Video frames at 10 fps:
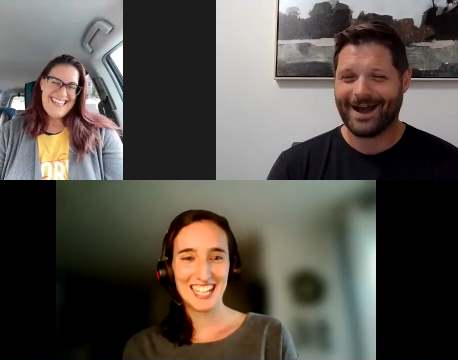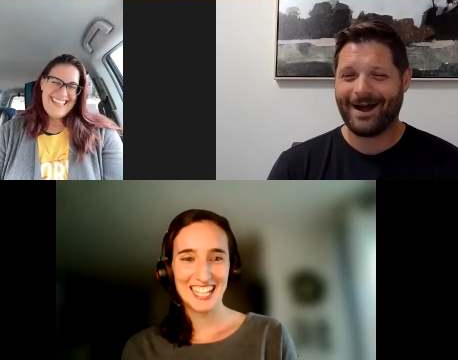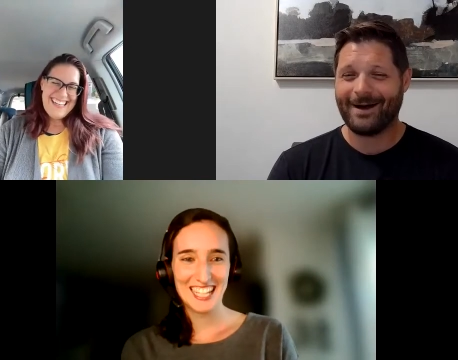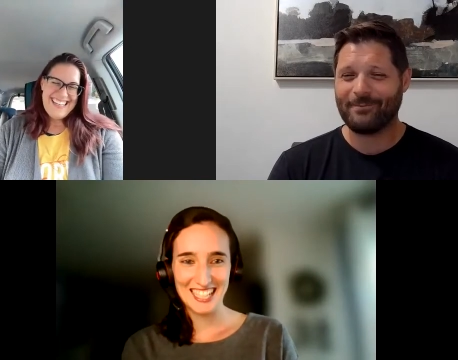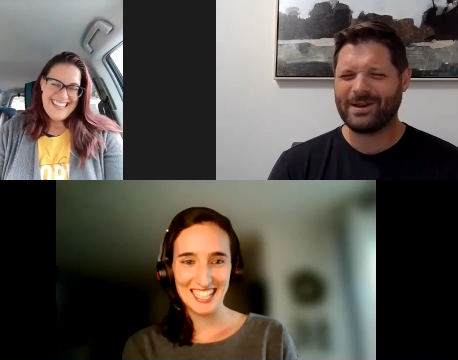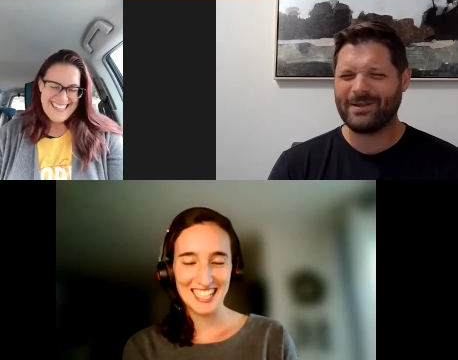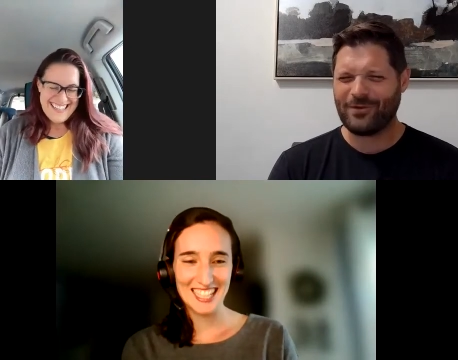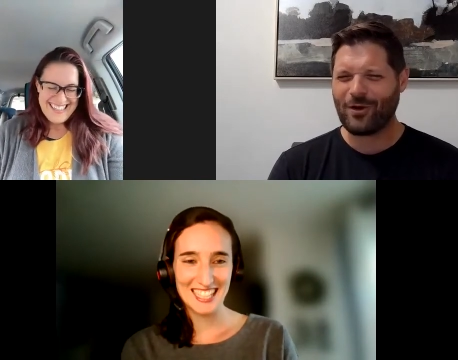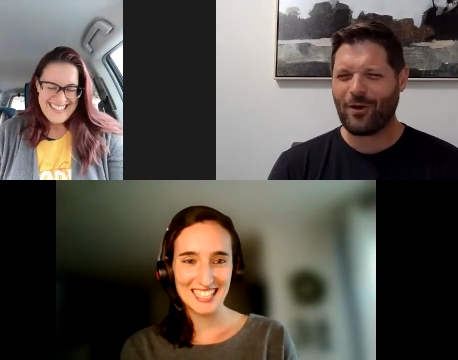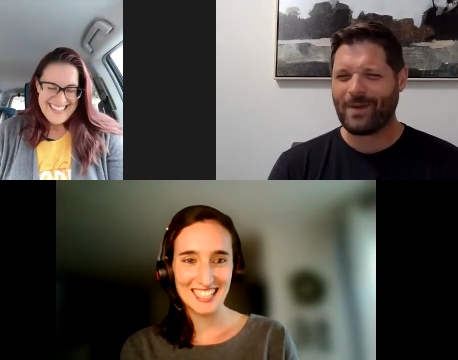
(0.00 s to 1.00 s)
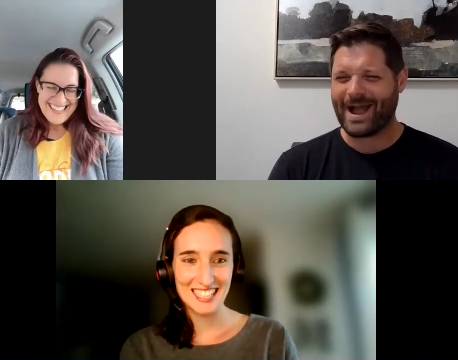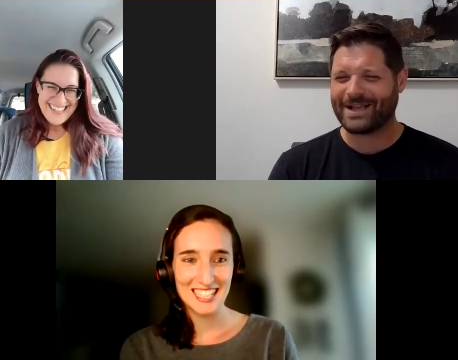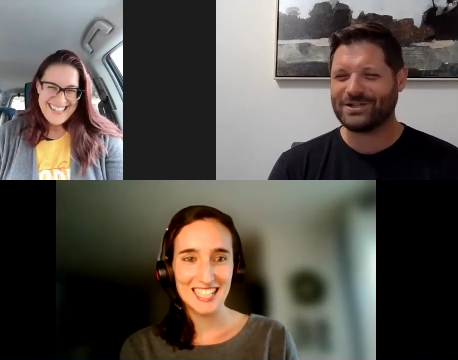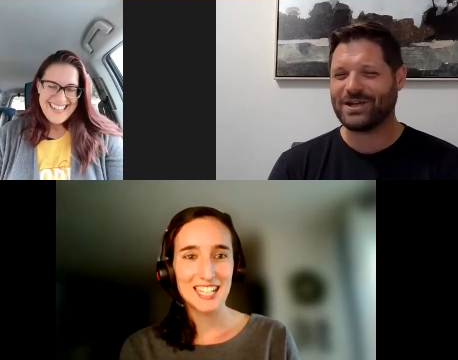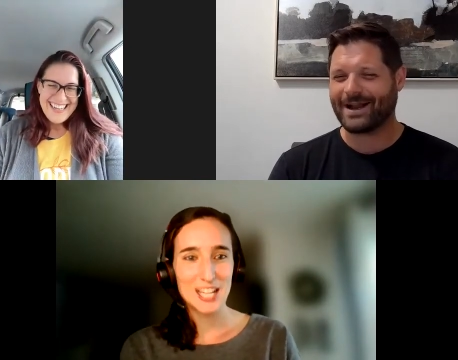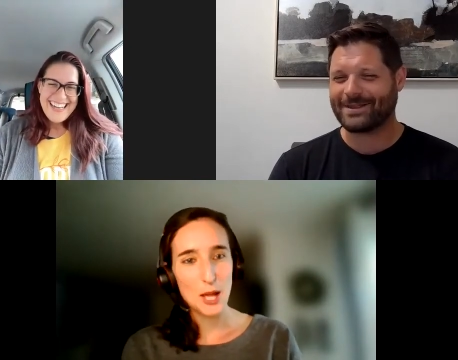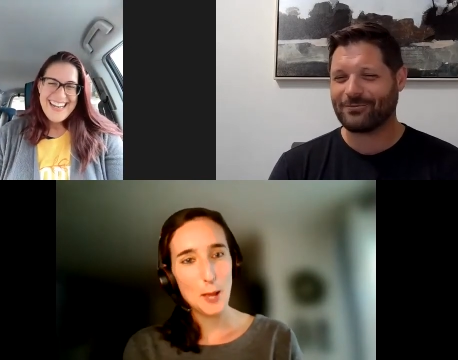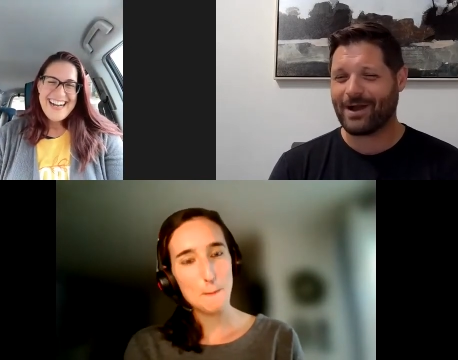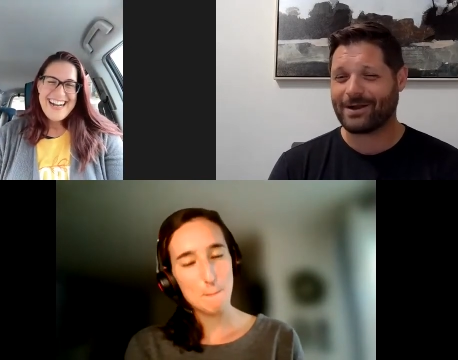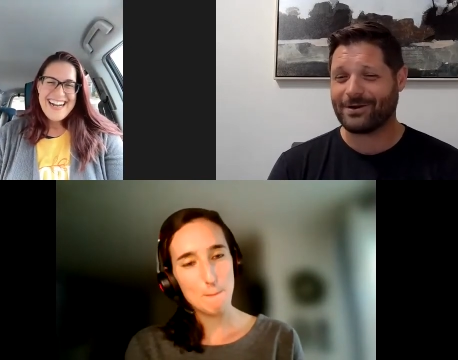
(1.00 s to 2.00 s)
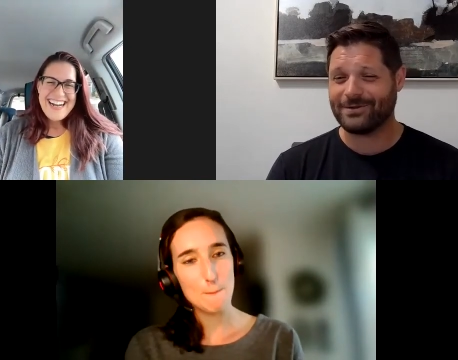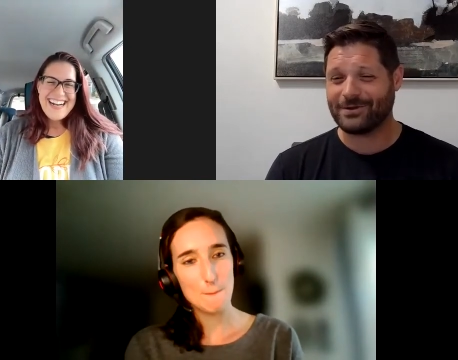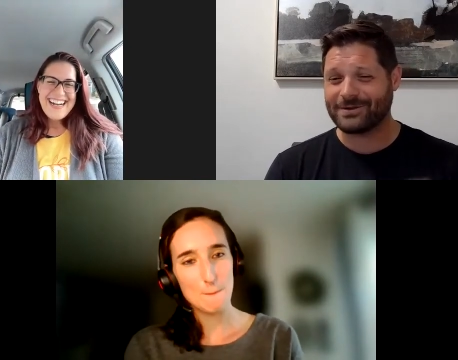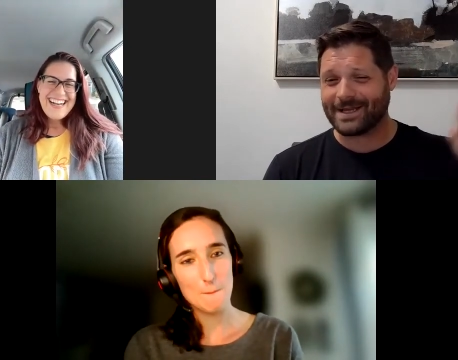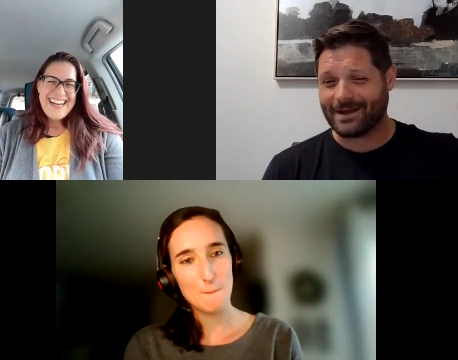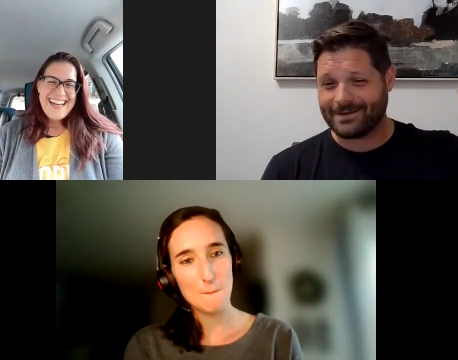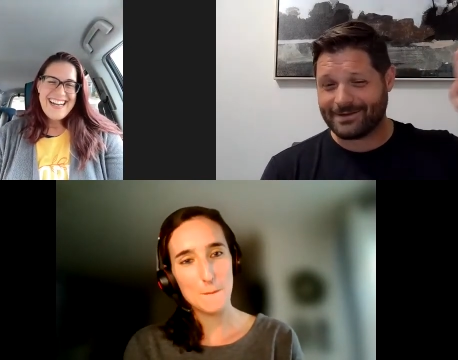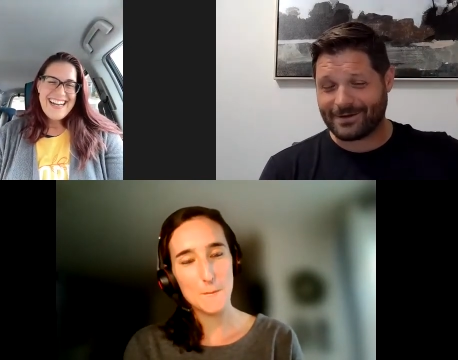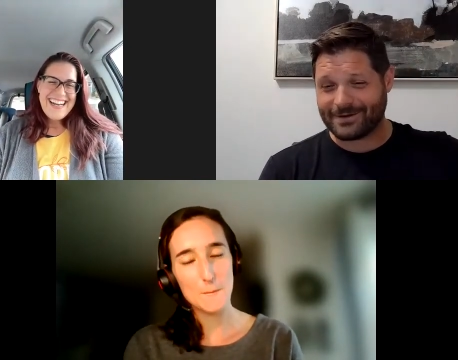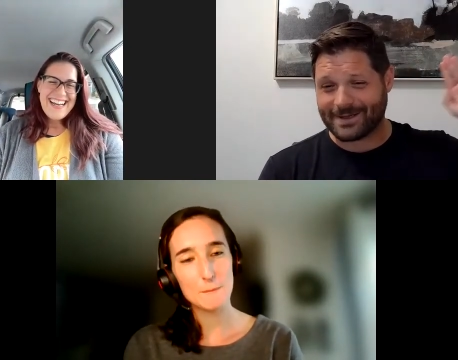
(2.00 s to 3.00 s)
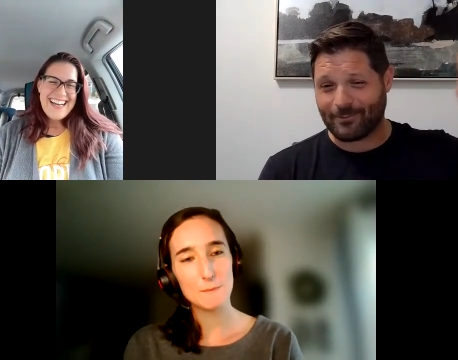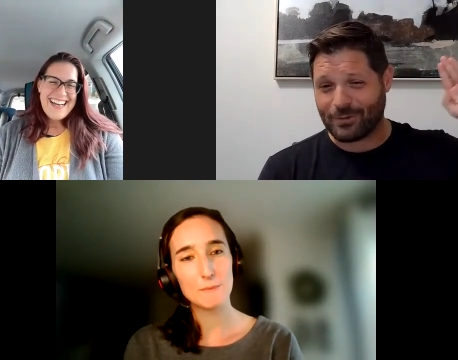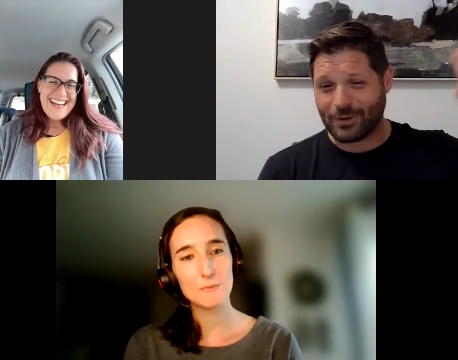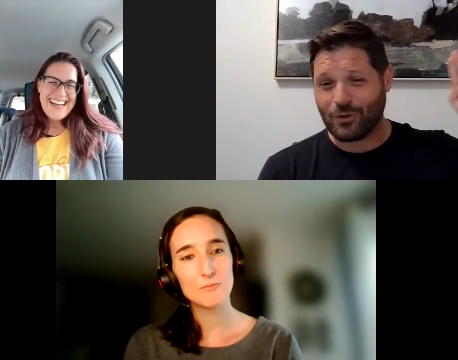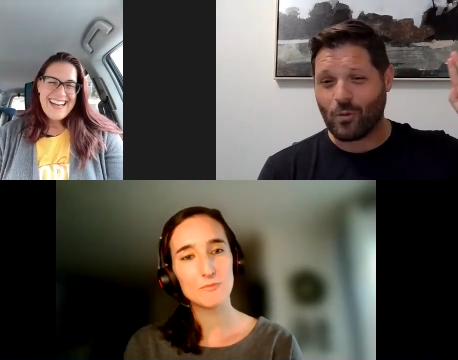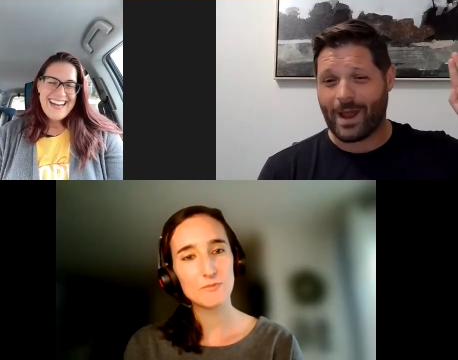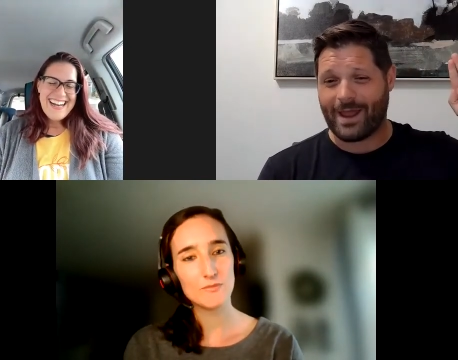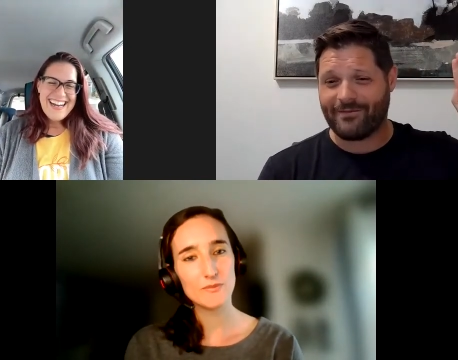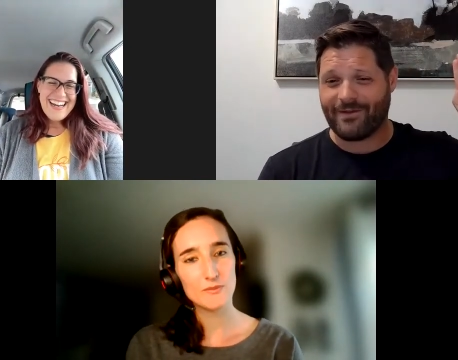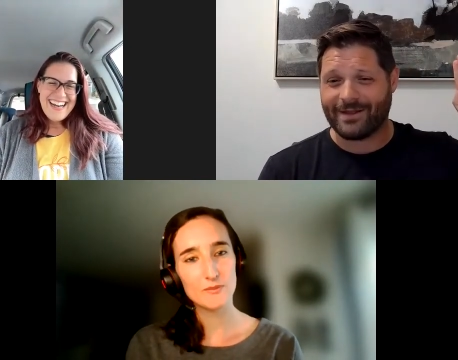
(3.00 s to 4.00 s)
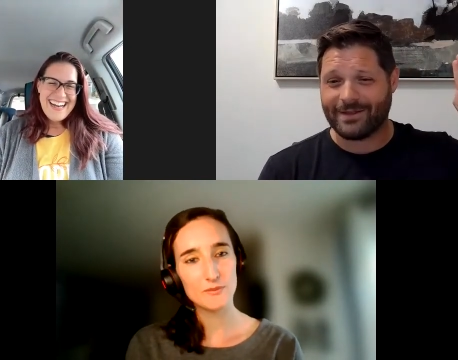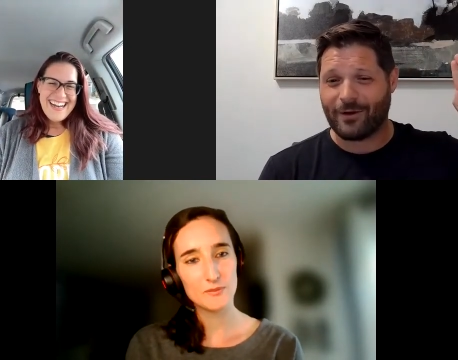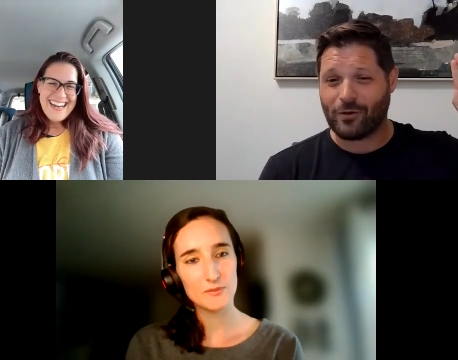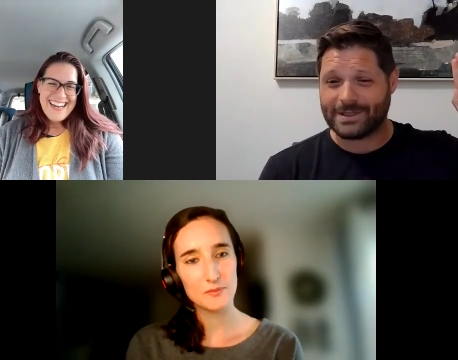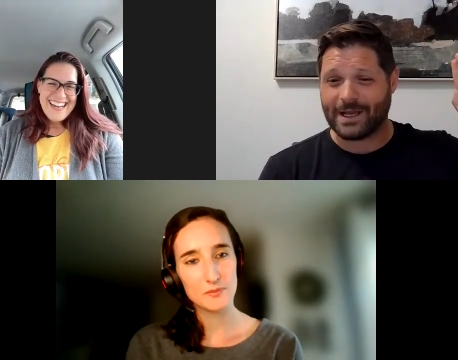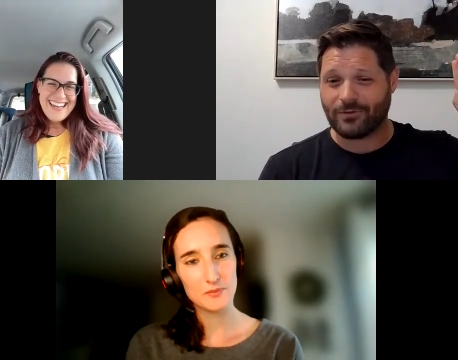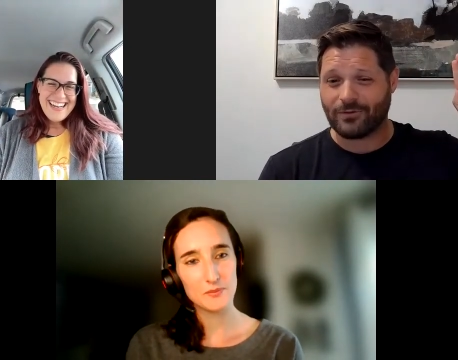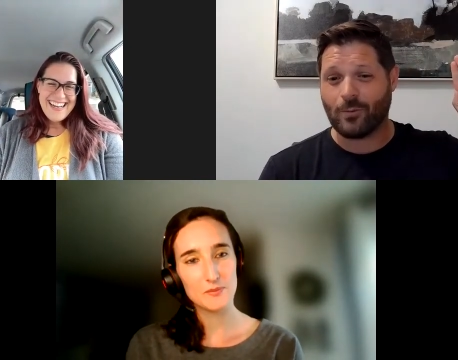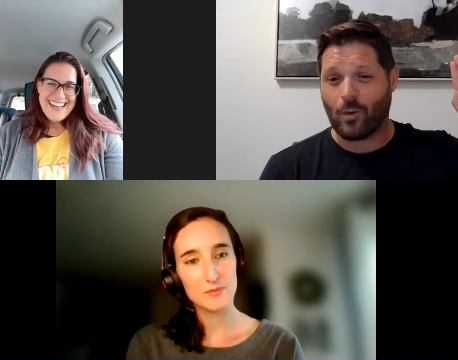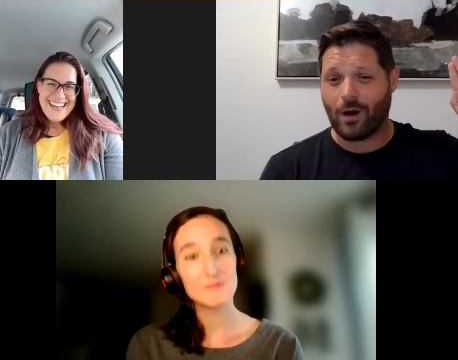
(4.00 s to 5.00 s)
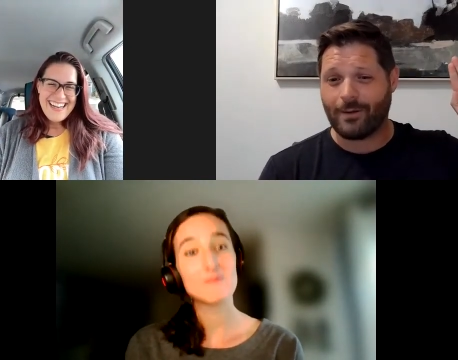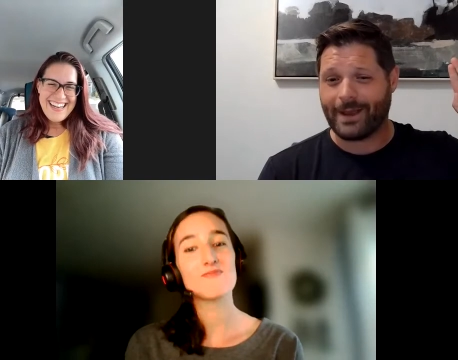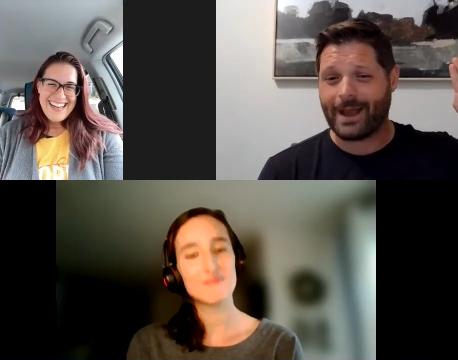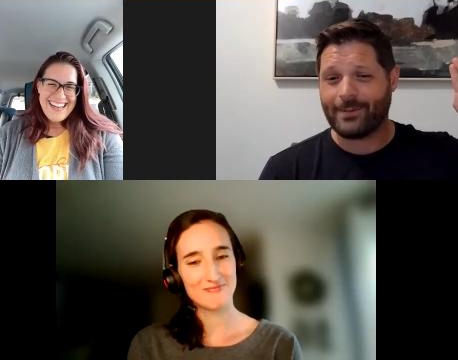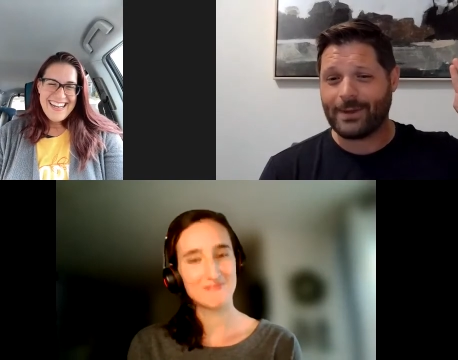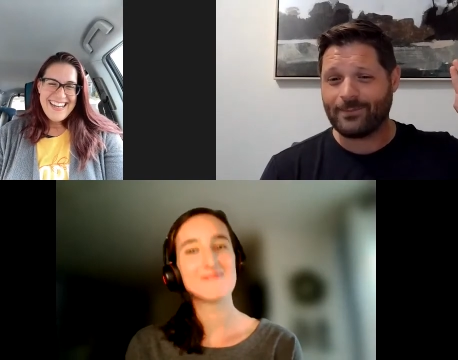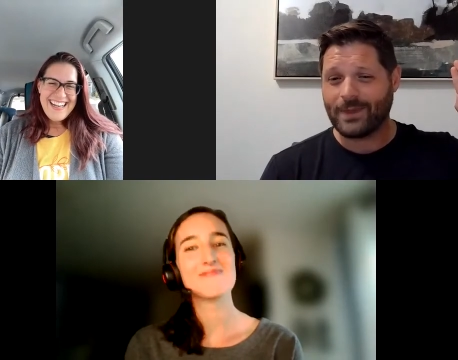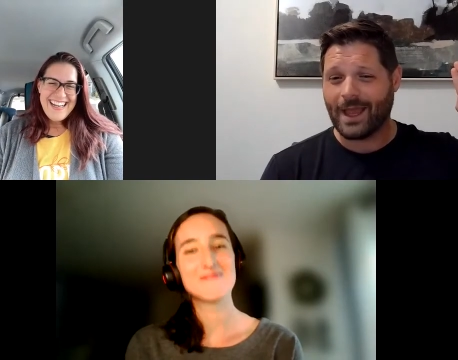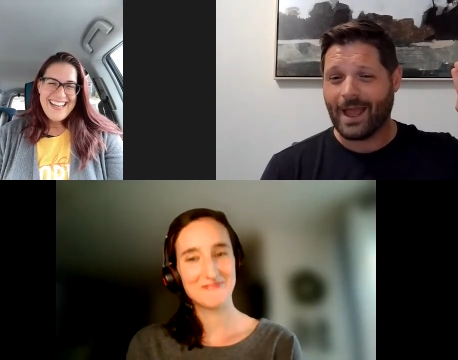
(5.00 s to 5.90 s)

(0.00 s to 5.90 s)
Speaker 1: Um, but if you go back and check the record, there's a there's a blue wave on the hotel room wall behind me.